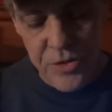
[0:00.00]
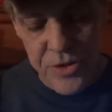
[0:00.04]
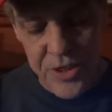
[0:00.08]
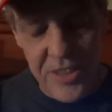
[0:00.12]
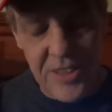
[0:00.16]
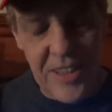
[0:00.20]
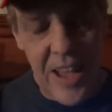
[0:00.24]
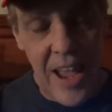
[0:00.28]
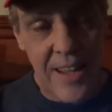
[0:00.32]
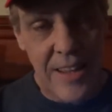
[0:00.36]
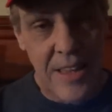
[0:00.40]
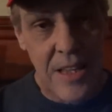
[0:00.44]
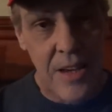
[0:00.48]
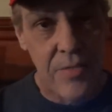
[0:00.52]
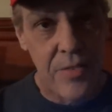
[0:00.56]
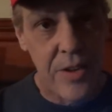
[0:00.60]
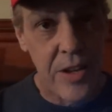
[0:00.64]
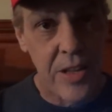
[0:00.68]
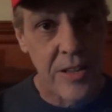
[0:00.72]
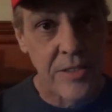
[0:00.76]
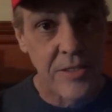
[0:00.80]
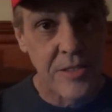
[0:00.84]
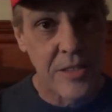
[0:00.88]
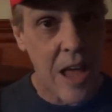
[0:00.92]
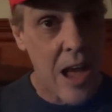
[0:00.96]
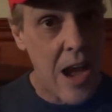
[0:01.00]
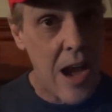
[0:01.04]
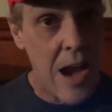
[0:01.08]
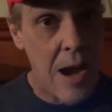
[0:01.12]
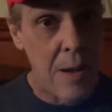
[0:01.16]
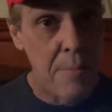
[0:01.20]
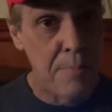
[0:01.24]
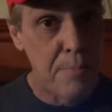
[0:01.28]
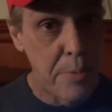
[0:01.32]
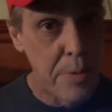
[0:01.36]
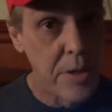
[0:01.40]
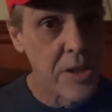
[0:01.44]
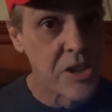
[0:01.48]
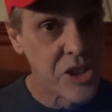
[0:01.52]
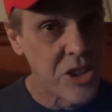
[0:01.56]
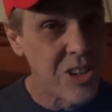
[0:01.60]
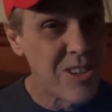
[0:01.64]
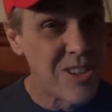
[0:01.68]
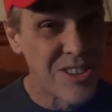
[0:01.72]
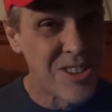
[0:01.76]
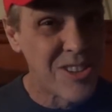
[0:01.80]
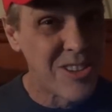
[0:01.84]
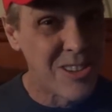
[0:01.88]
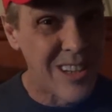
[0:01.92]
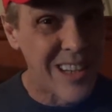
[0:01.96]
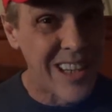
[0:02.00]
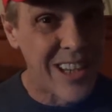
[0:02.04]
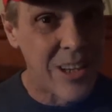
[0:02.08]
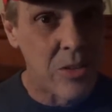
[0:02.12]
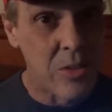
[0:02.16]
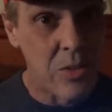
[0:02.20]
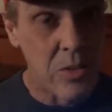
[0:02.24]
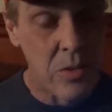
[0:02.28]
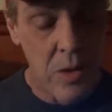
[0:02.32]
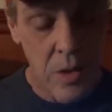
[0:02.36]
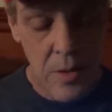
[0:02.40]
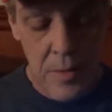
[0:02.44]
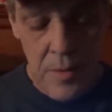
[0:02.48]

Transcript: this activity is, I'm pretty sure it's illegal.